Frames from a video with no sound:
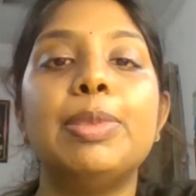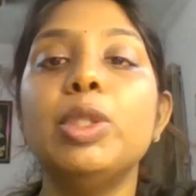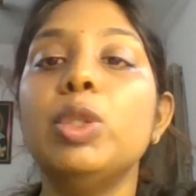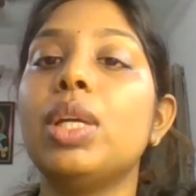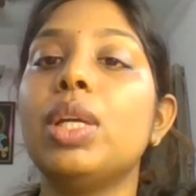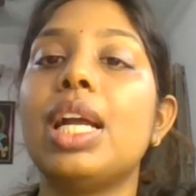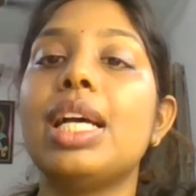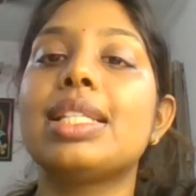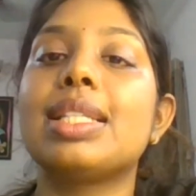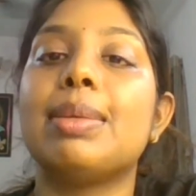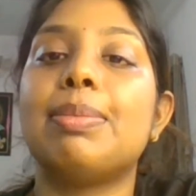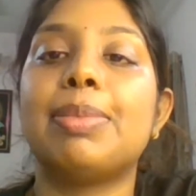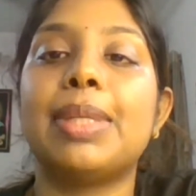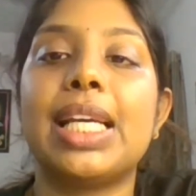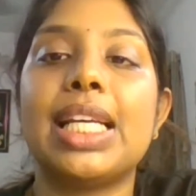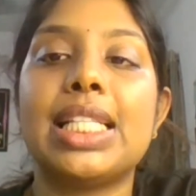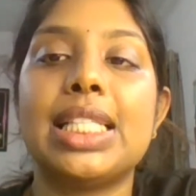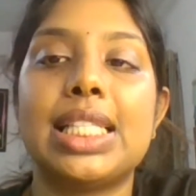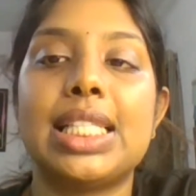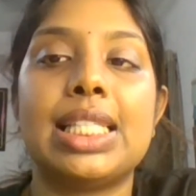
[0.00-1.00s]
Bluegrass
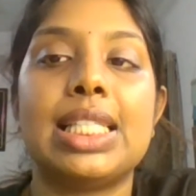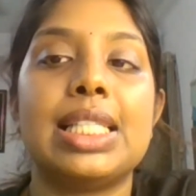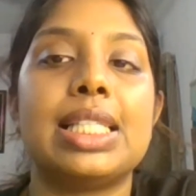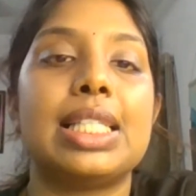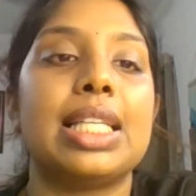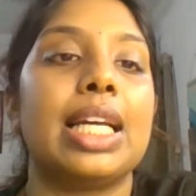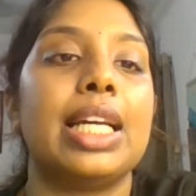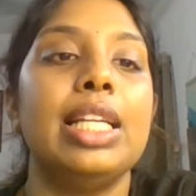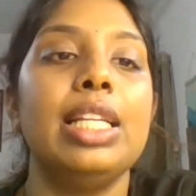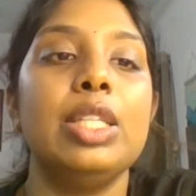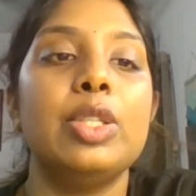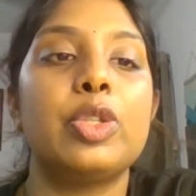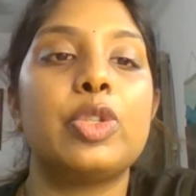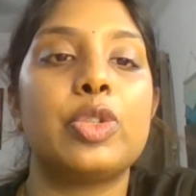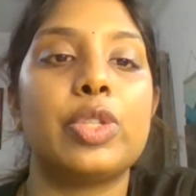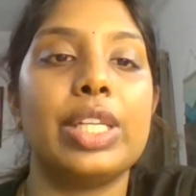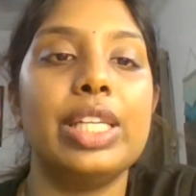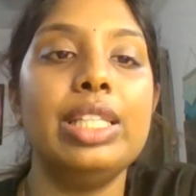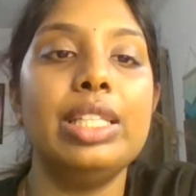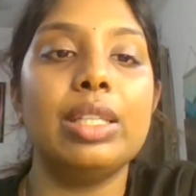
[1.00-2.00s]
appliance is designed to
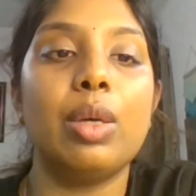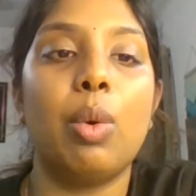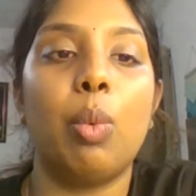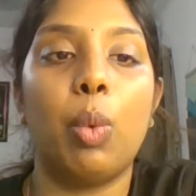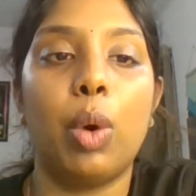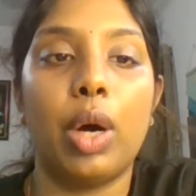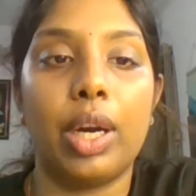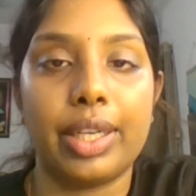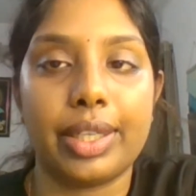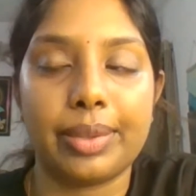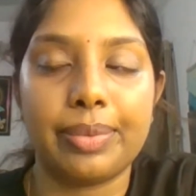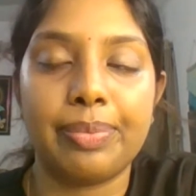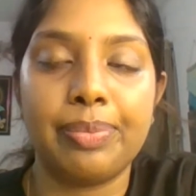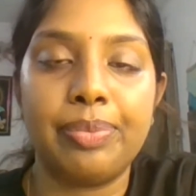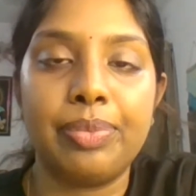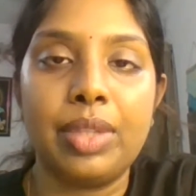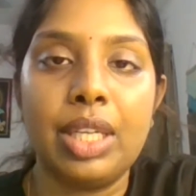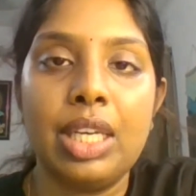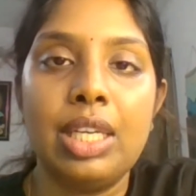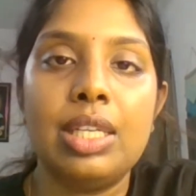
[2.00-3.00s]
treat what?
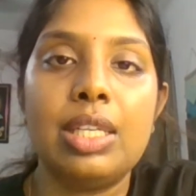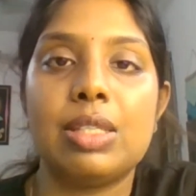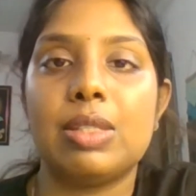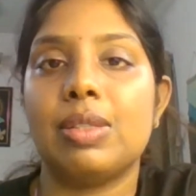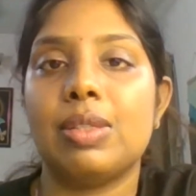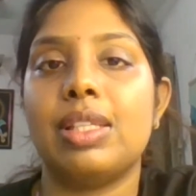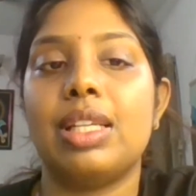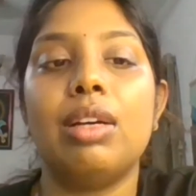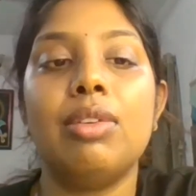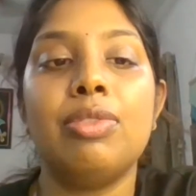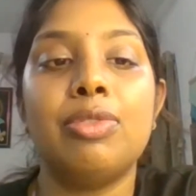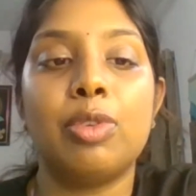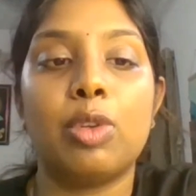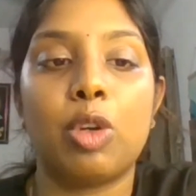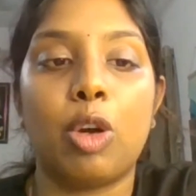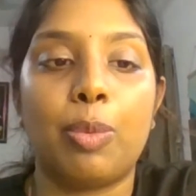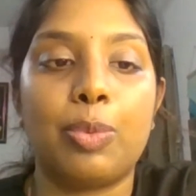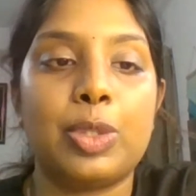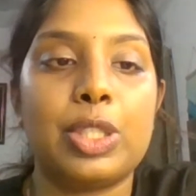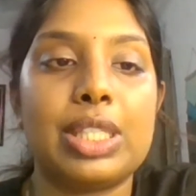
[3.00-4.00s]
So there are
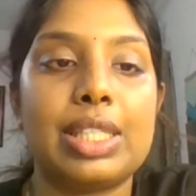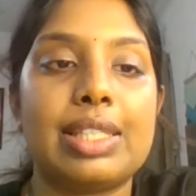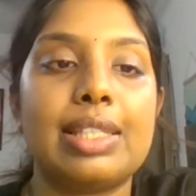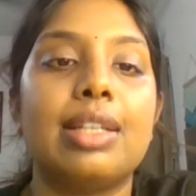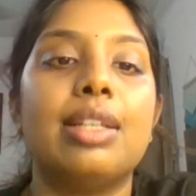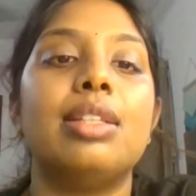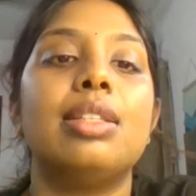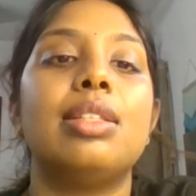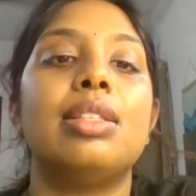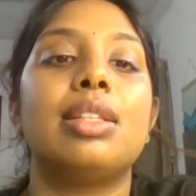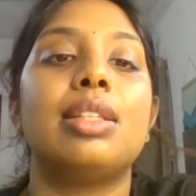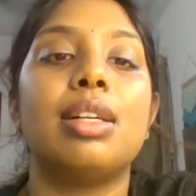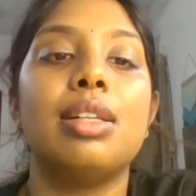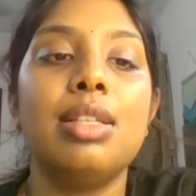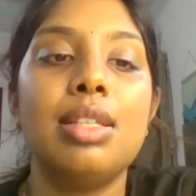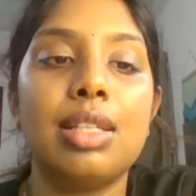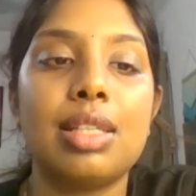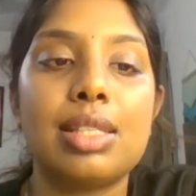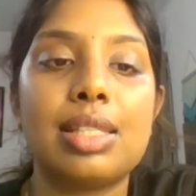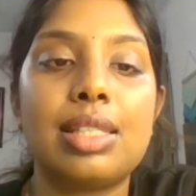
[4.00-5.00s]
four options here:
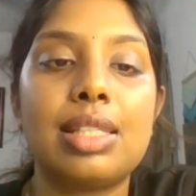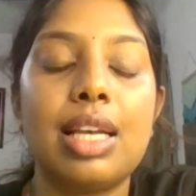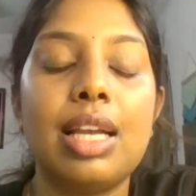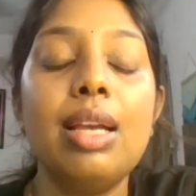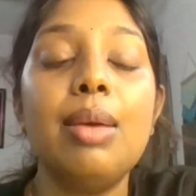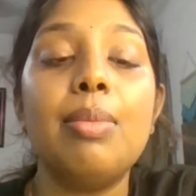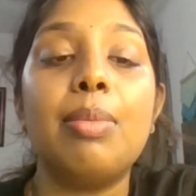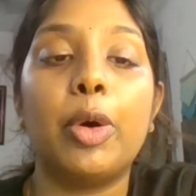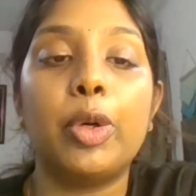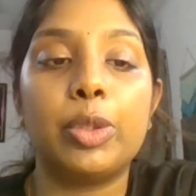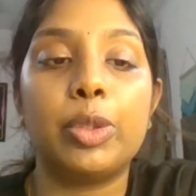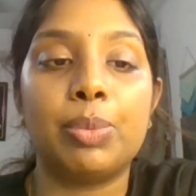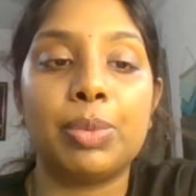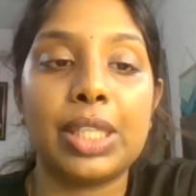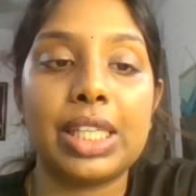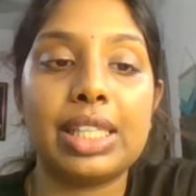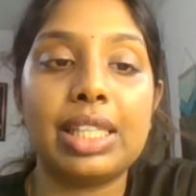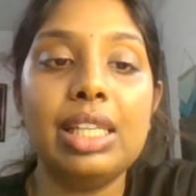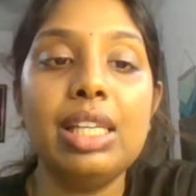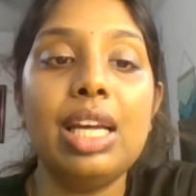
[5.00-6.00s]
tongue thrusting, mouth
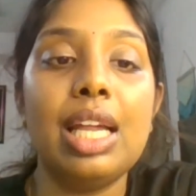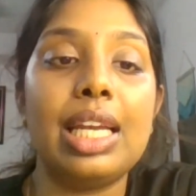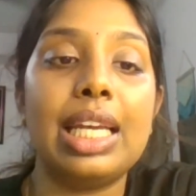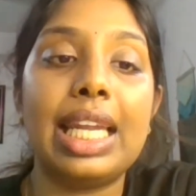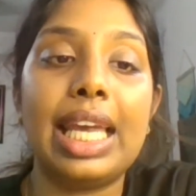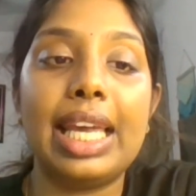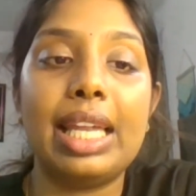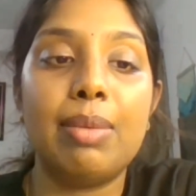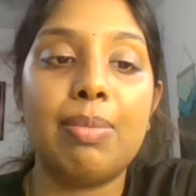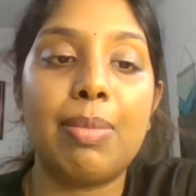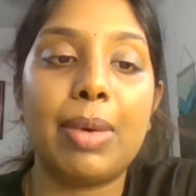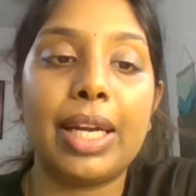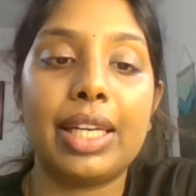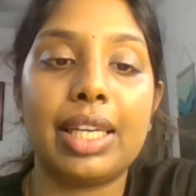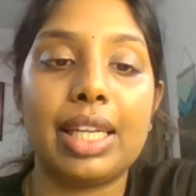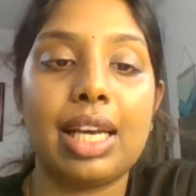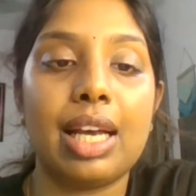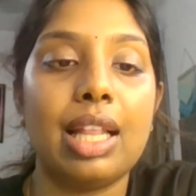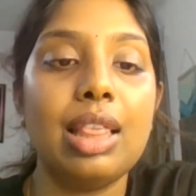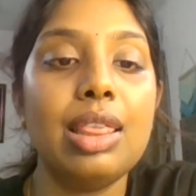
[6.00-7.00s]
breathing, nail
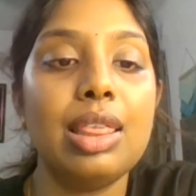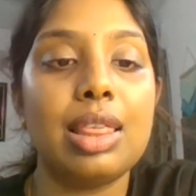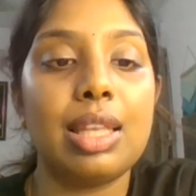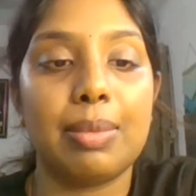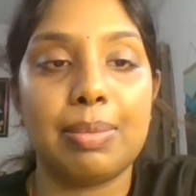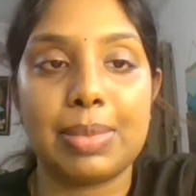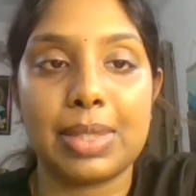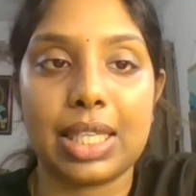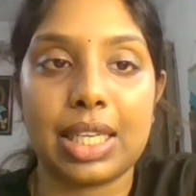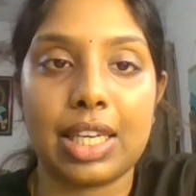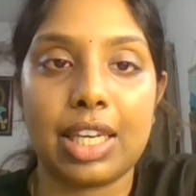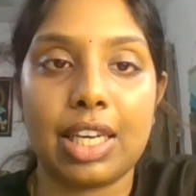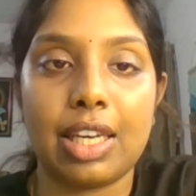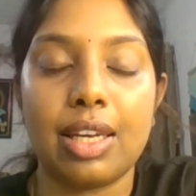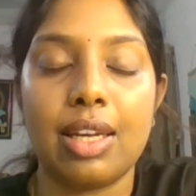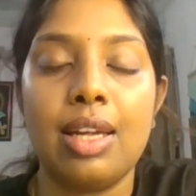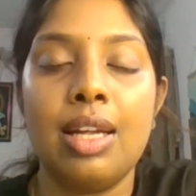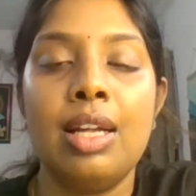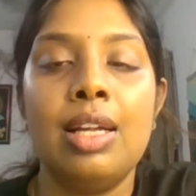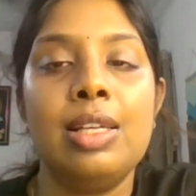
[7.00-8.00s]
biting, and thumb sucking.
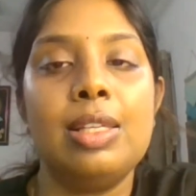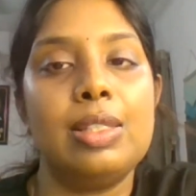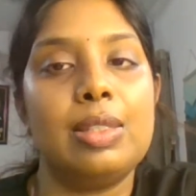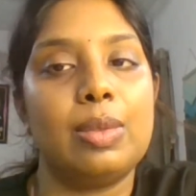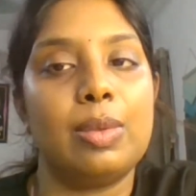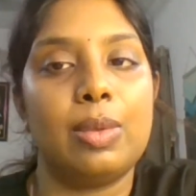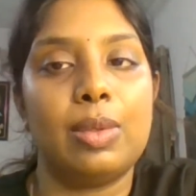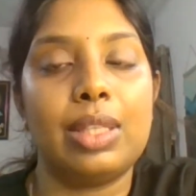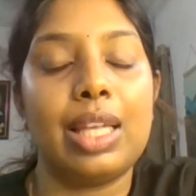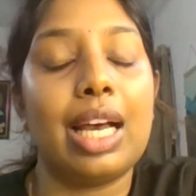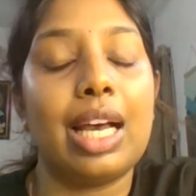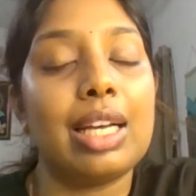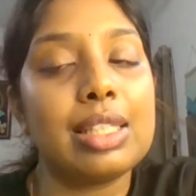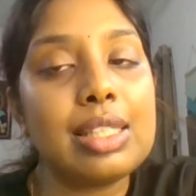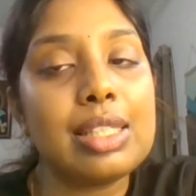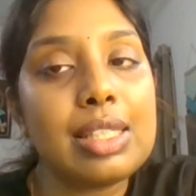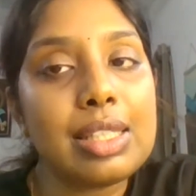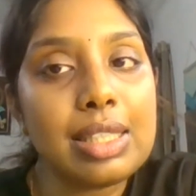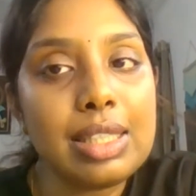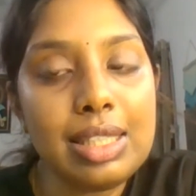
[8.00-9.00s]
So the
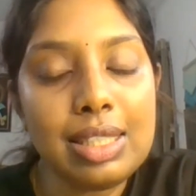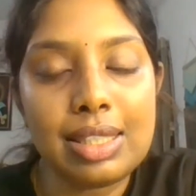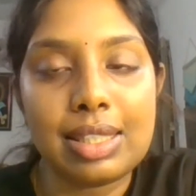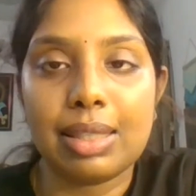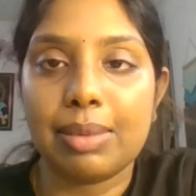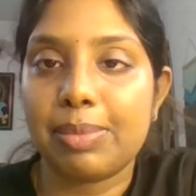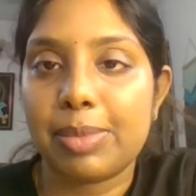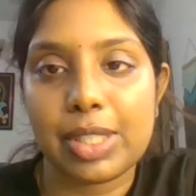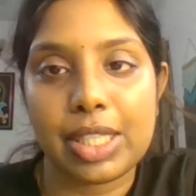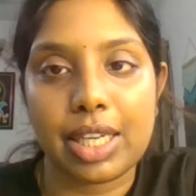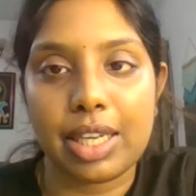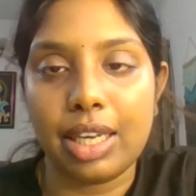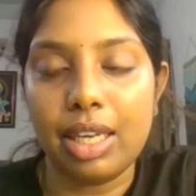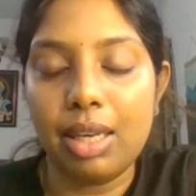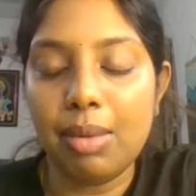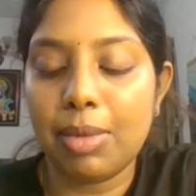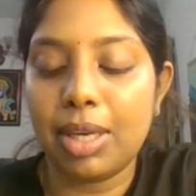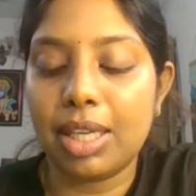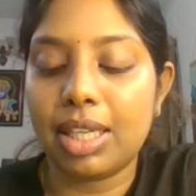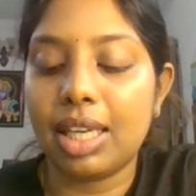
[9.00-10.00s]
answer is thumb
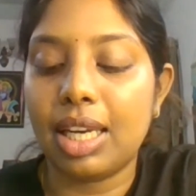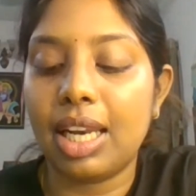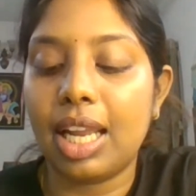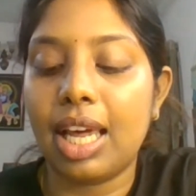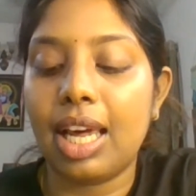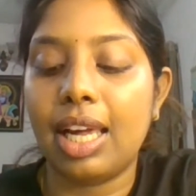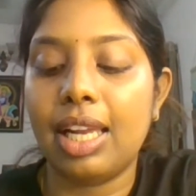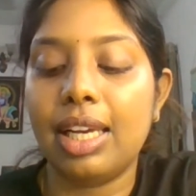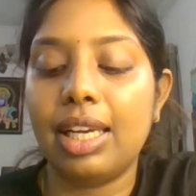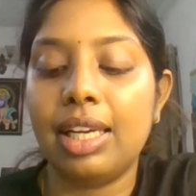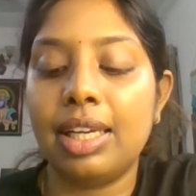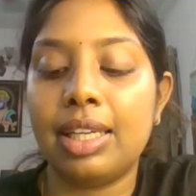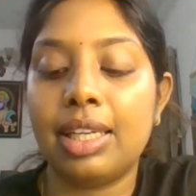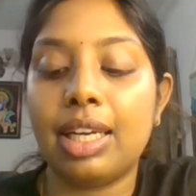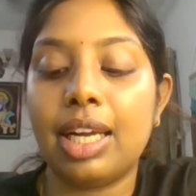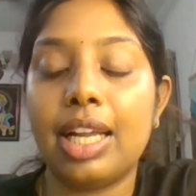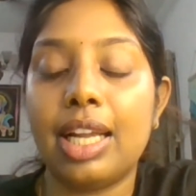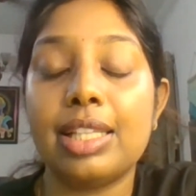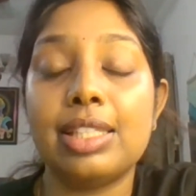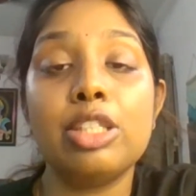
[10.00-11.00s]
sucking, but
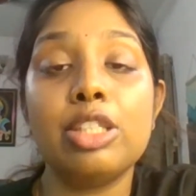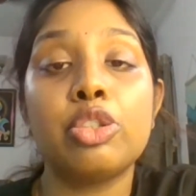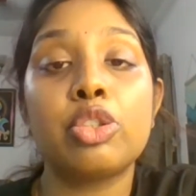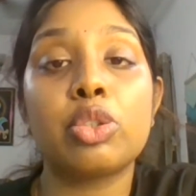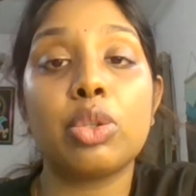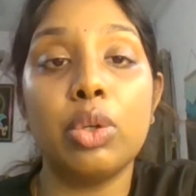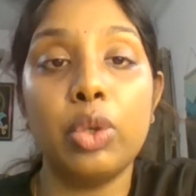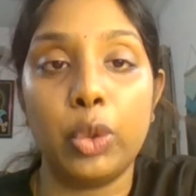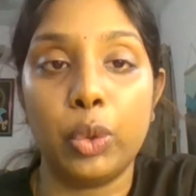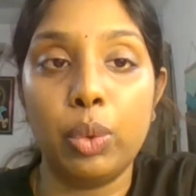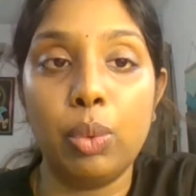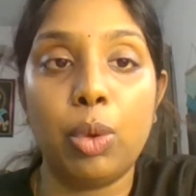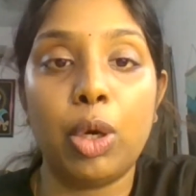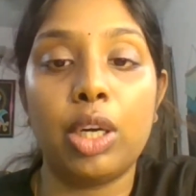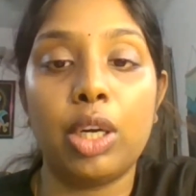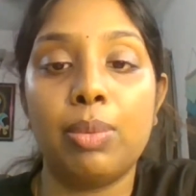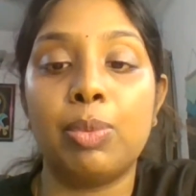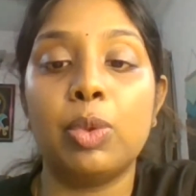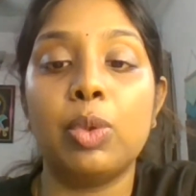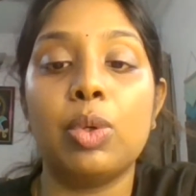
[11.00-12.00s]
I'll just show you
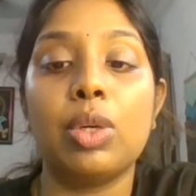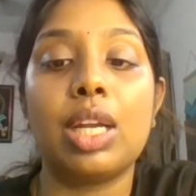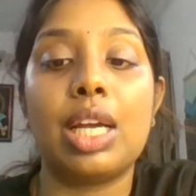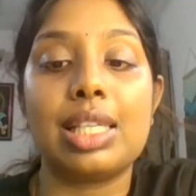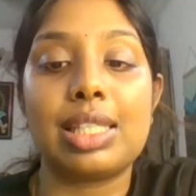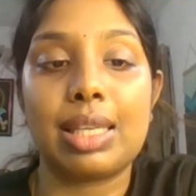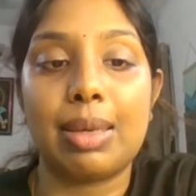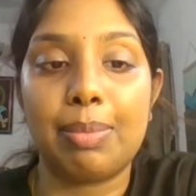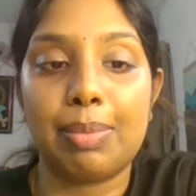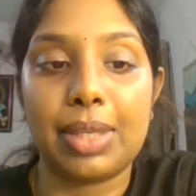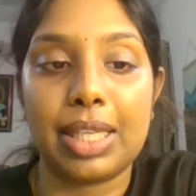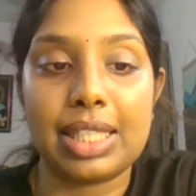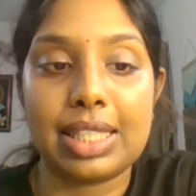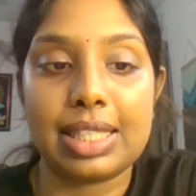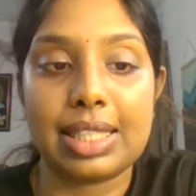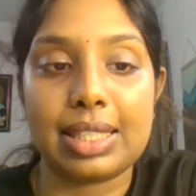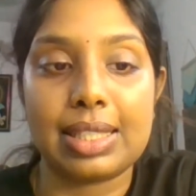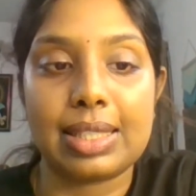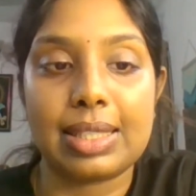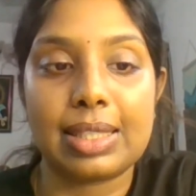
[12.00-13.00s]
what a bluegrass
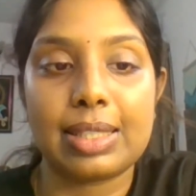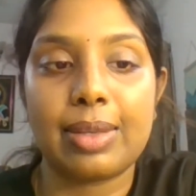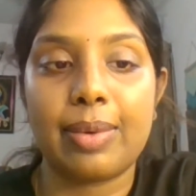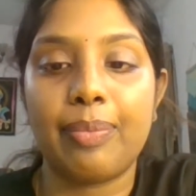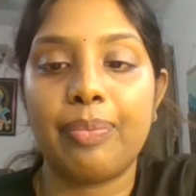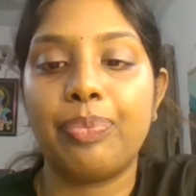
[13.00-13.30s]
appliance is.